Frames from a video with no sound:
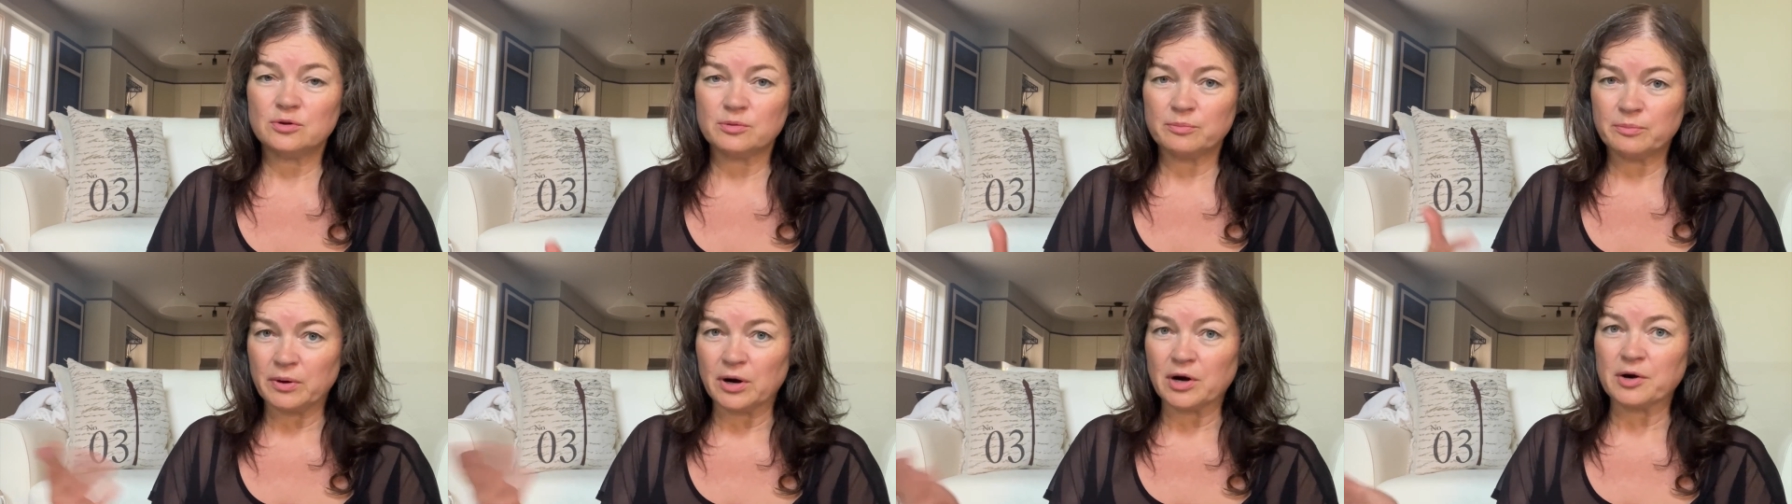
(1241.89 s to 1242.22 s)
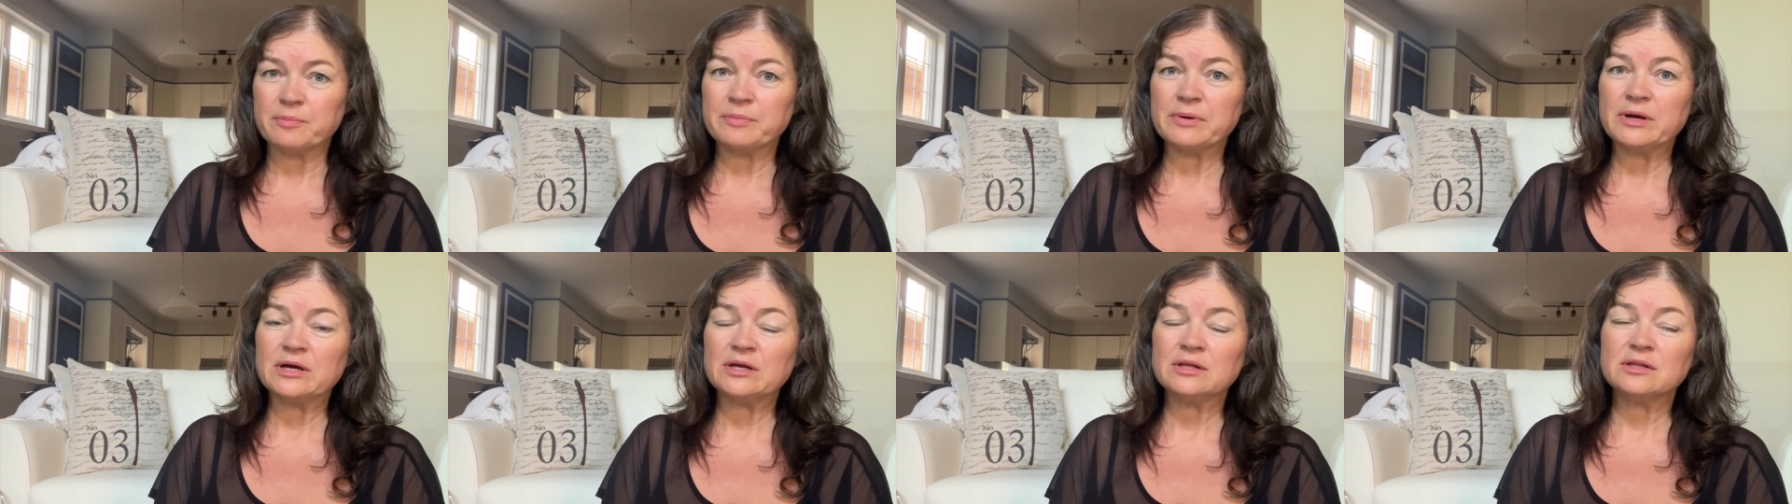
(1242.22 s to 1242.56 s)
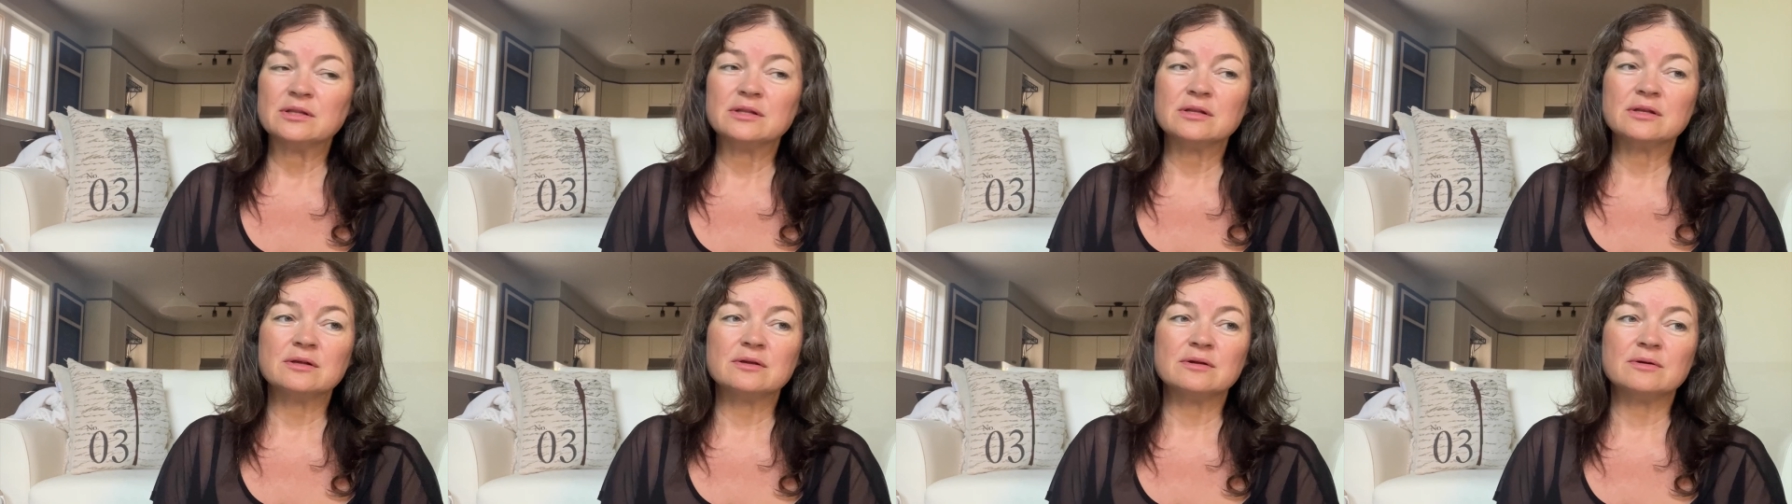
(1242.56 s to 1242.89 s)

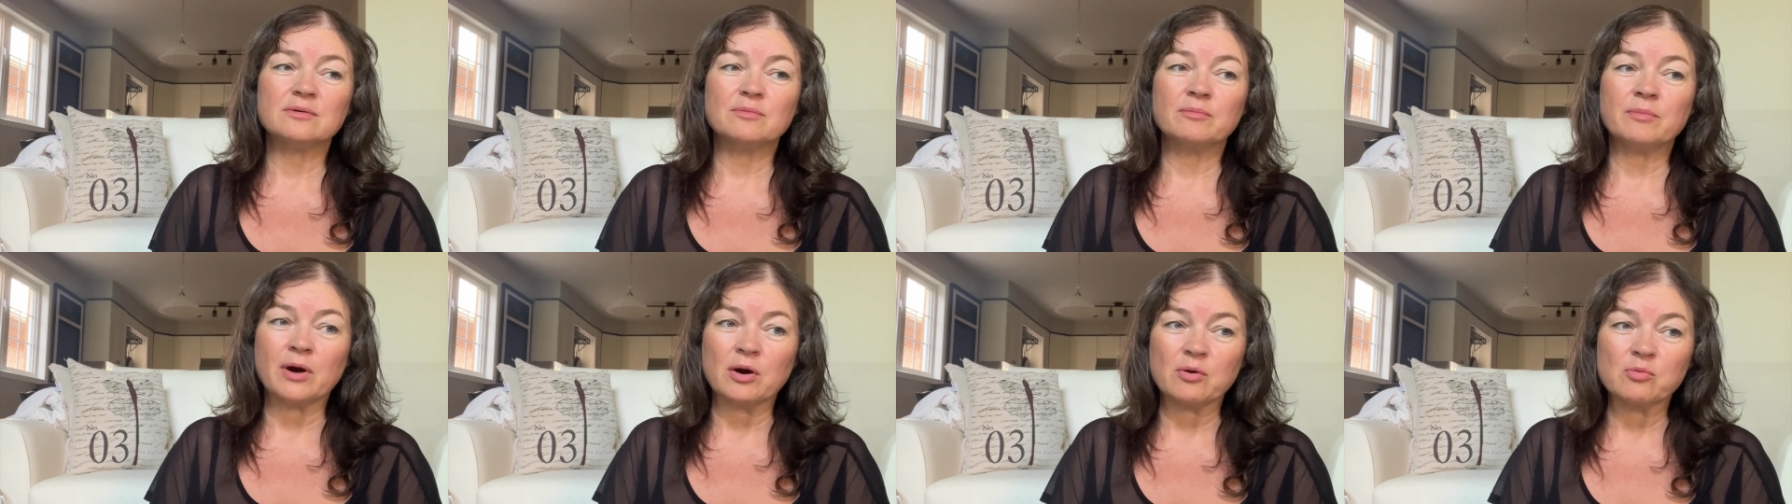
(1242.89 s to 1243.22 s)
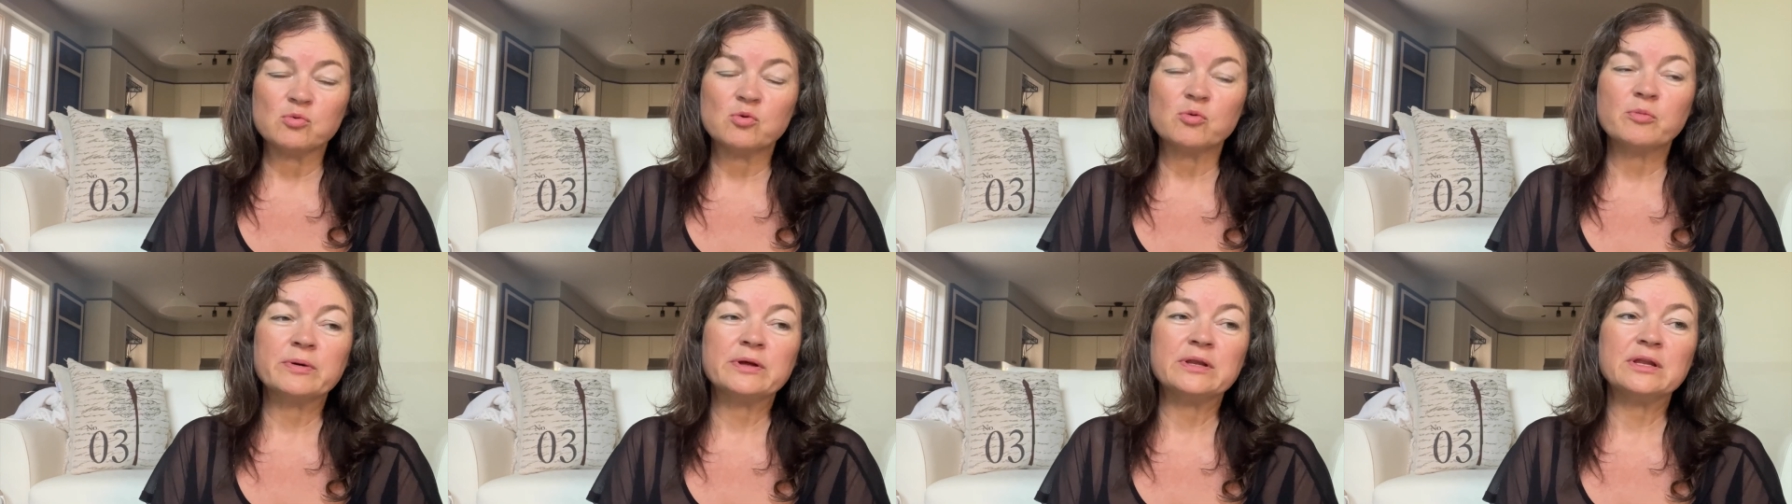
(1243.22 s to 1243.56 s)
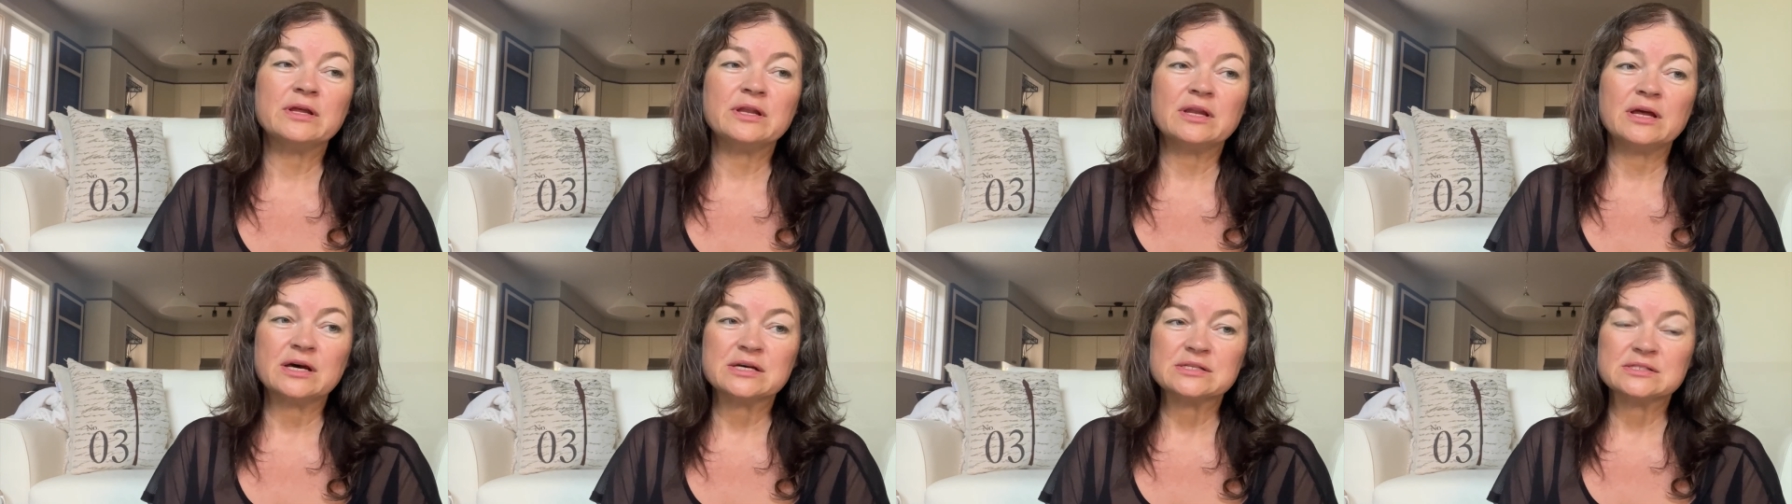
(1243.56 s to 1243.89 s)
barwoman,
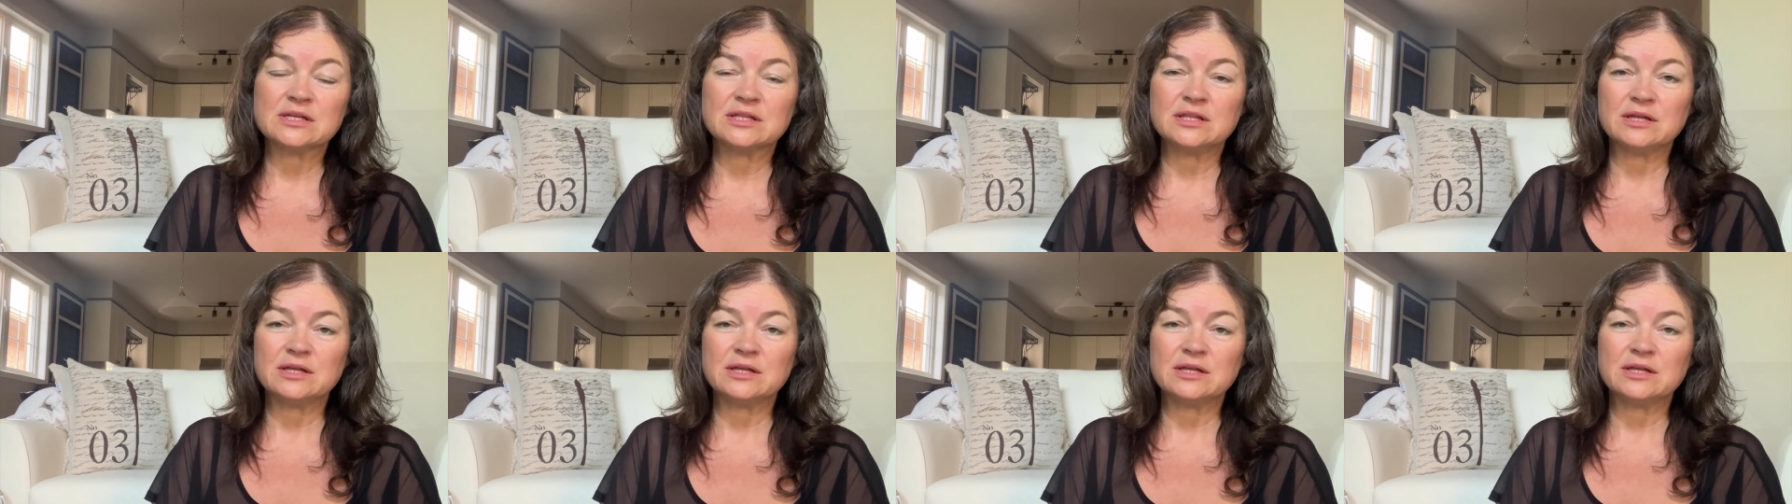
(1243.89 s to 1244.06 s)
and ask